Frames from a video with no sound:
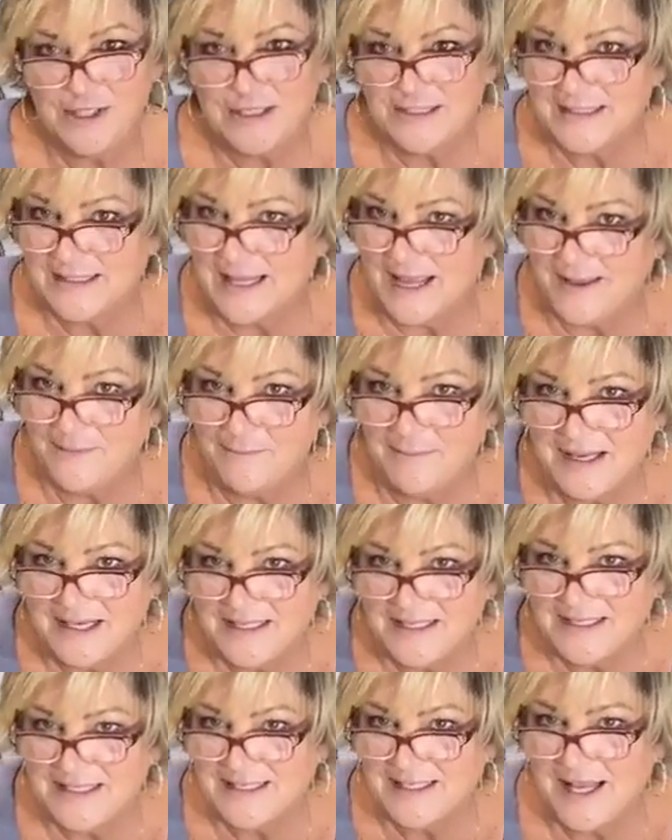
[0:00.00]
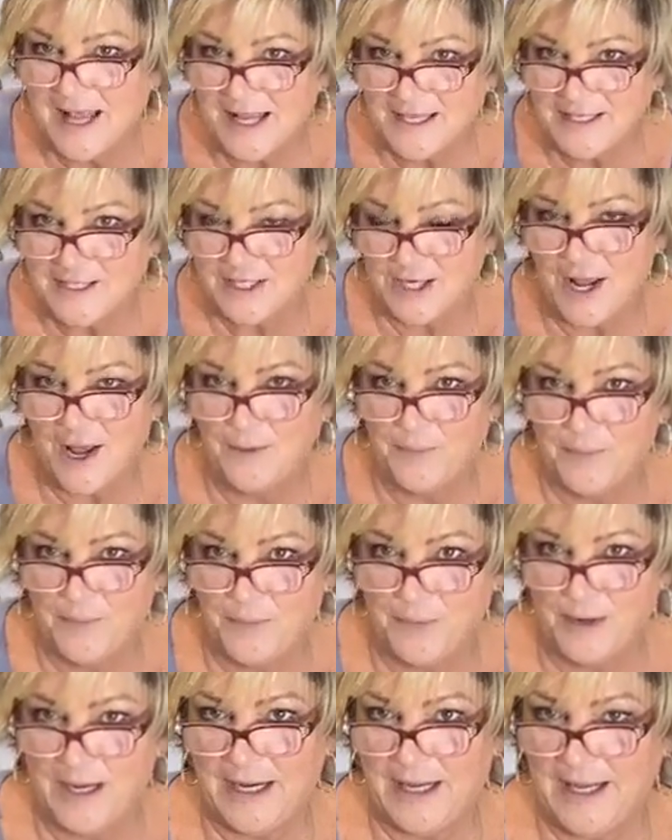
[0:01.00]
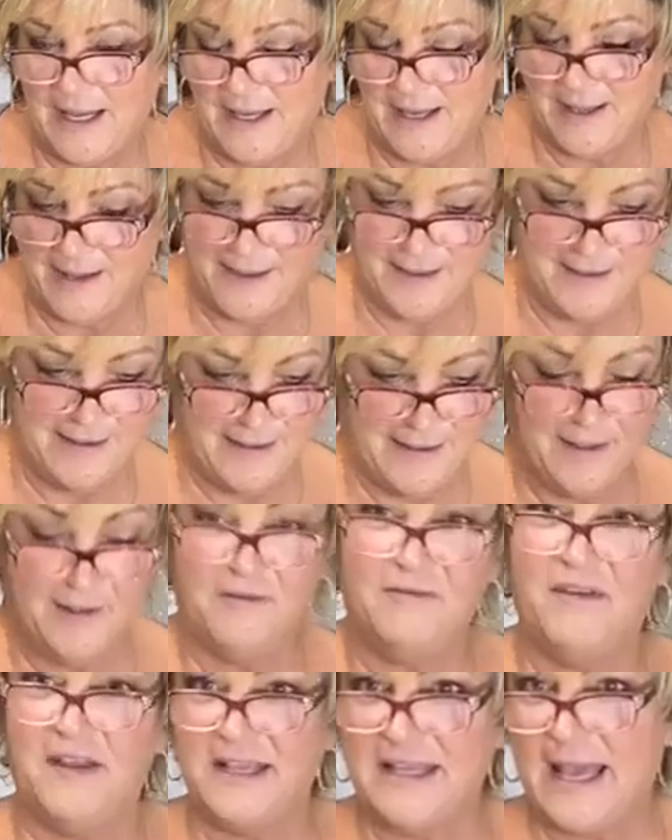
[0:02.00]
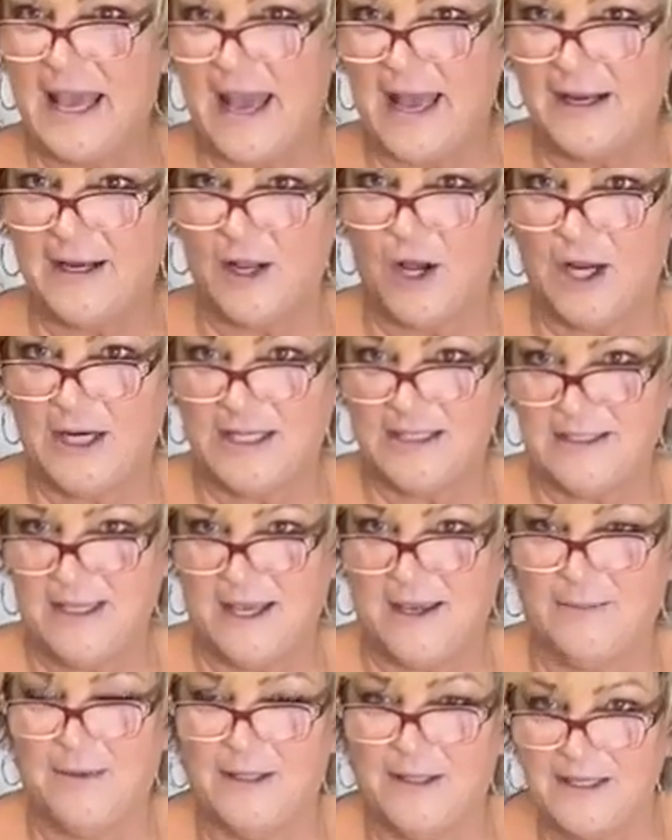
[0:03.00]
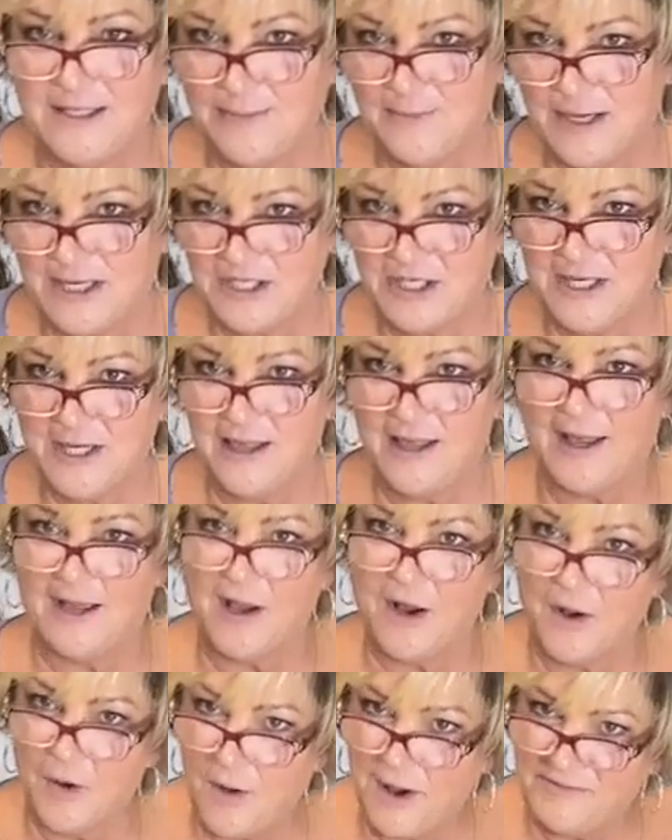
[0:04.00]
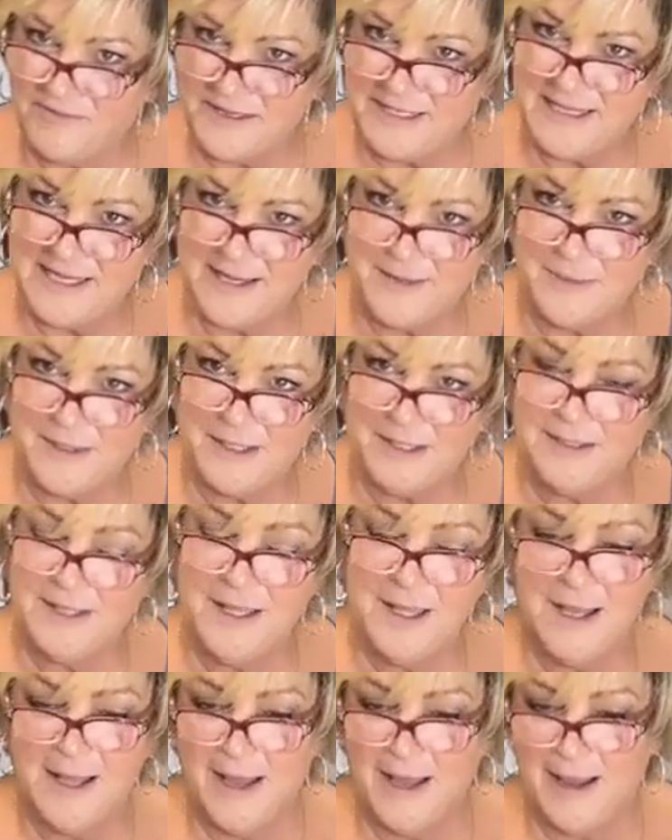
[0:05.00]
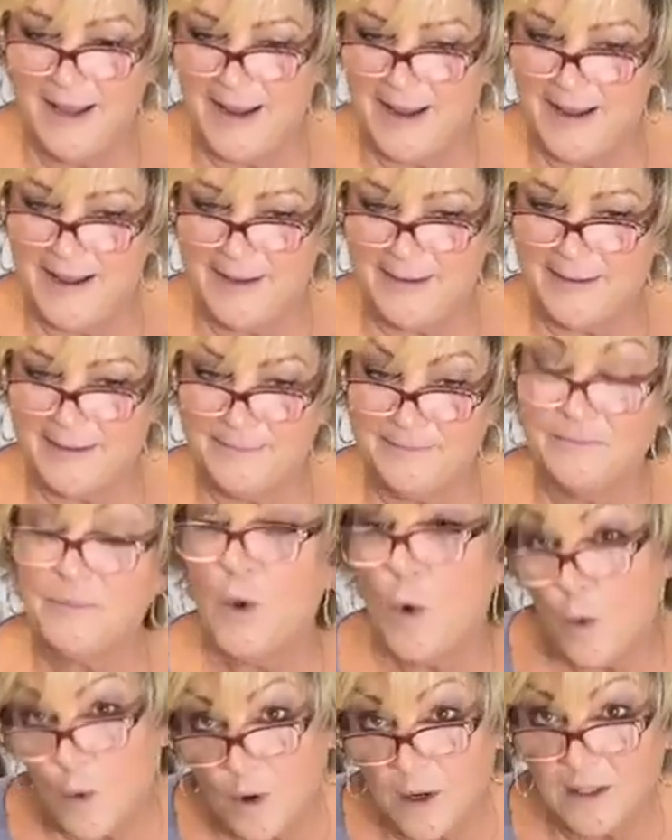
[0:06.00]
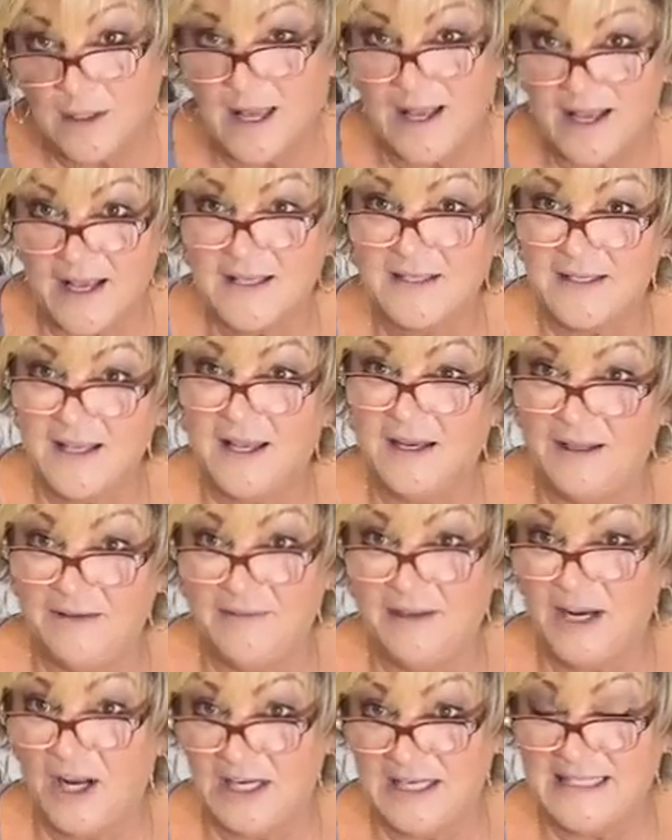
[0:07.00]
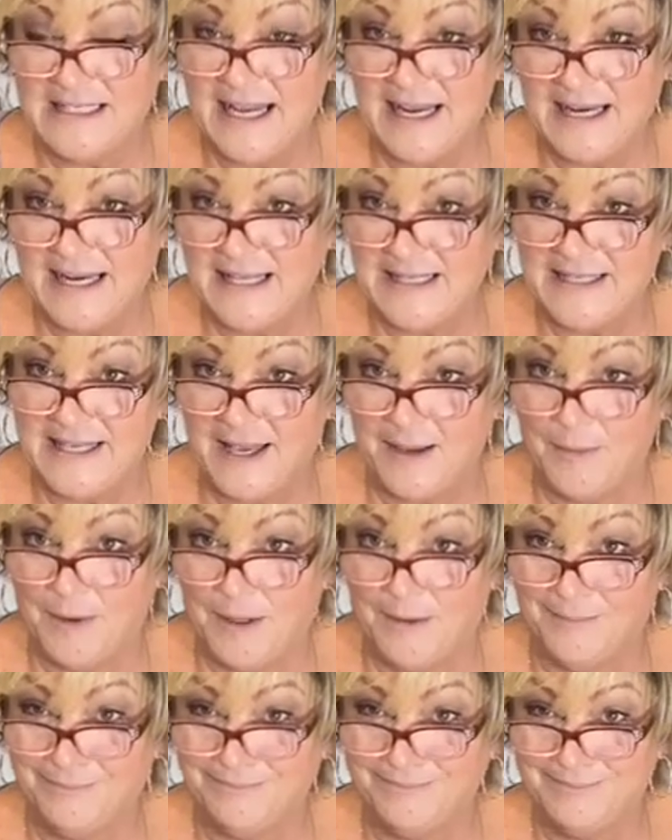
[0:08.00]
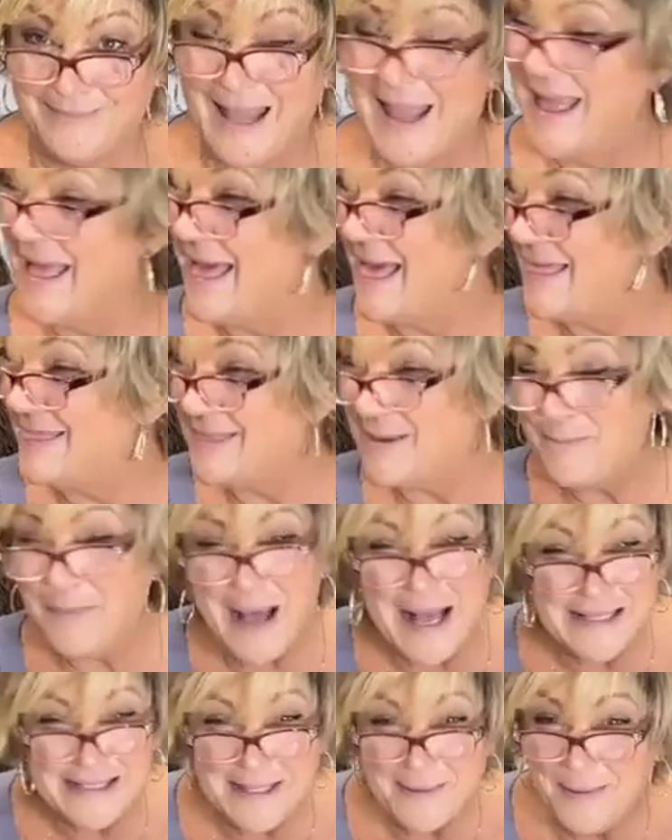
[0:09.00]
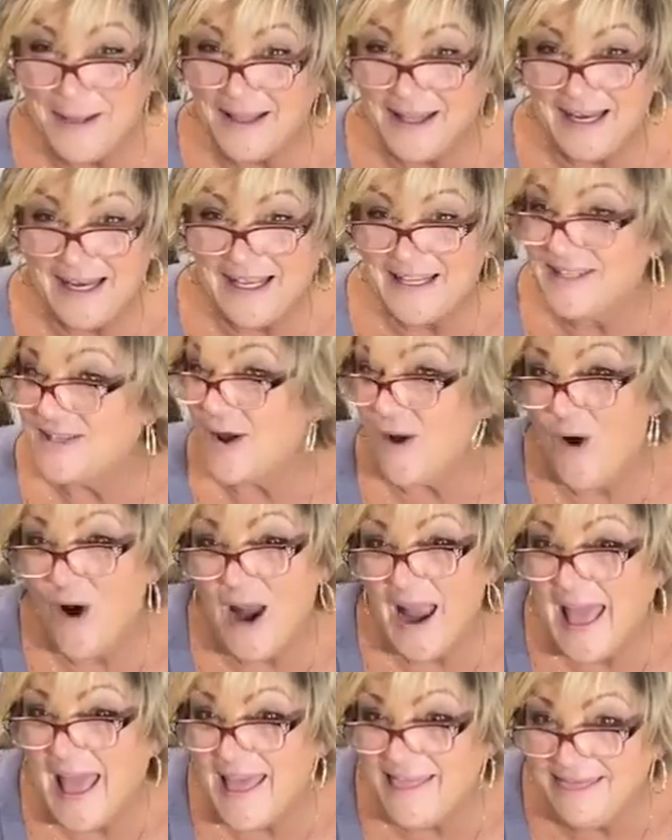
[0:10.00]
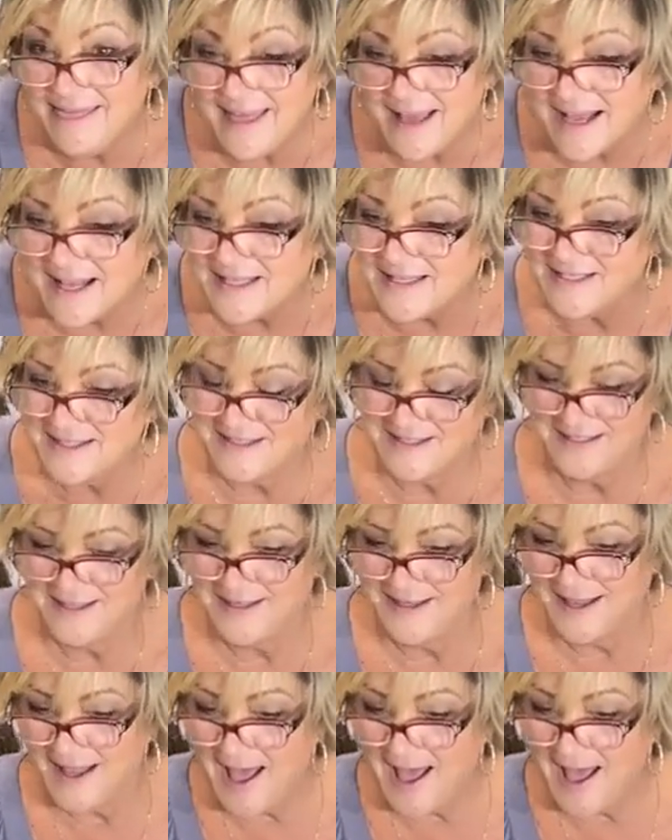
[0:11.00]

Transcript: Just, it makes such a pretty vignette on a table, especially like a coffee table, or like I said, even on a dining table. The possibilities are endless.